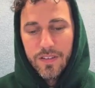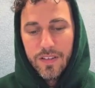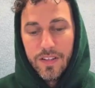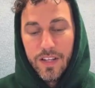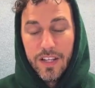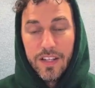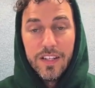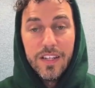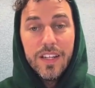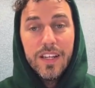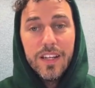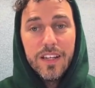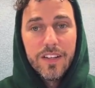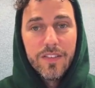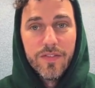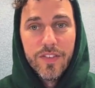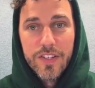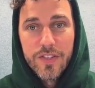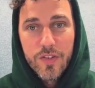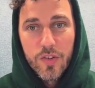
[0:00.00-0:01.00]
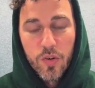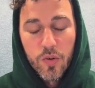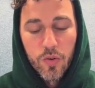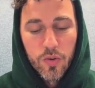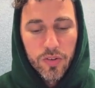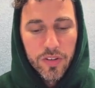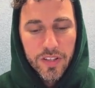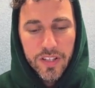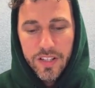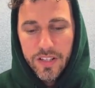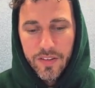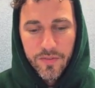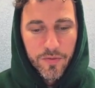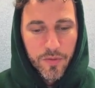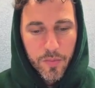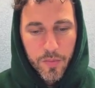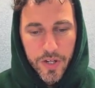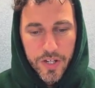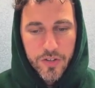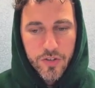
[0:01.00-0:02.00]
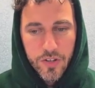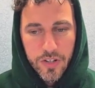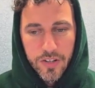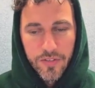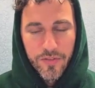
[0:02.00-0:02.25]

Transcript: in need of this cold lead information.